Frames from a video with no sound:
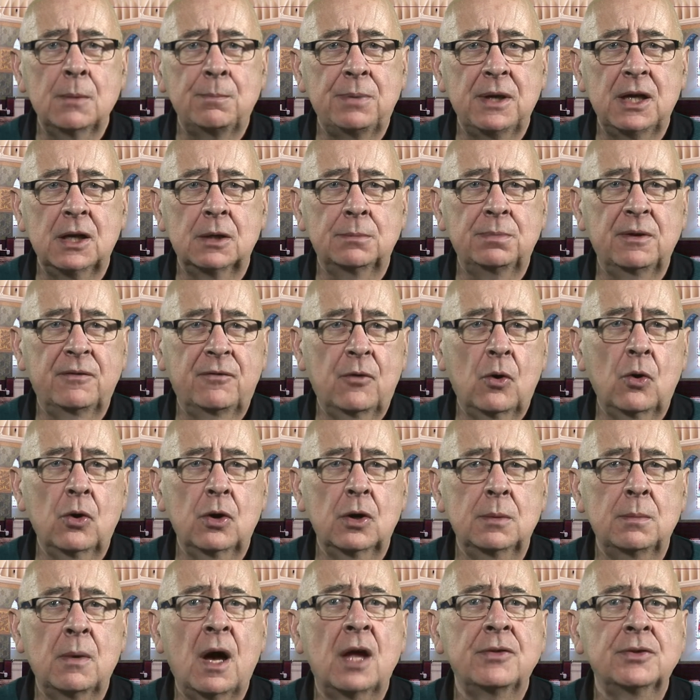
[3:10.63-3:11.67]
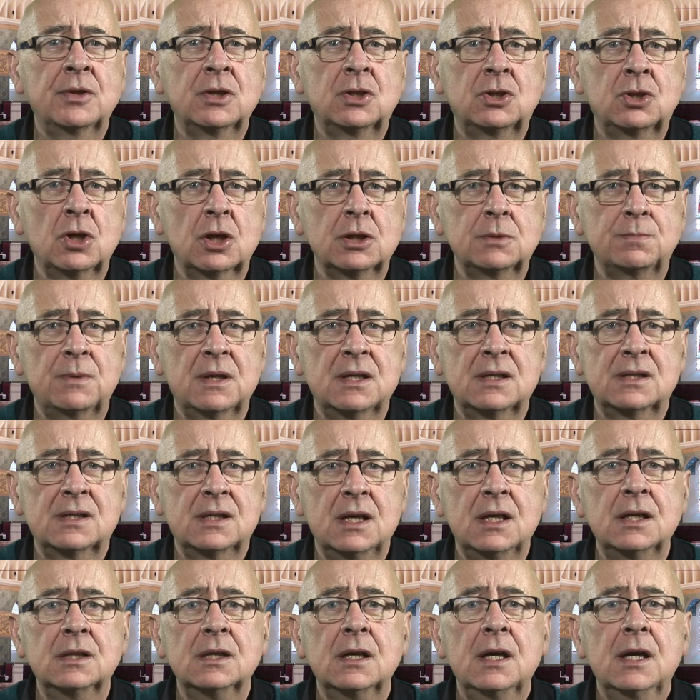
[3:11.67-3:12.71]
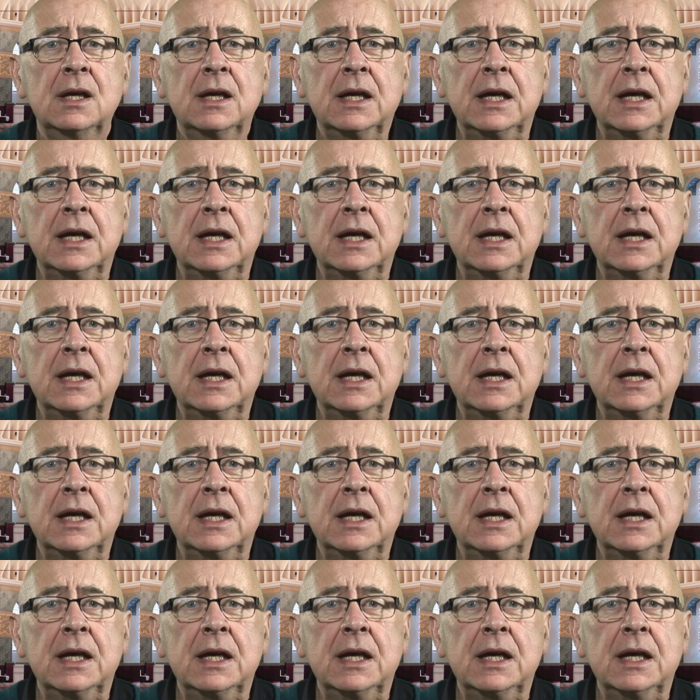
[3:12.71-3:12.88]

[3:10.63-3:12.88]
appear before him on the judgment seat,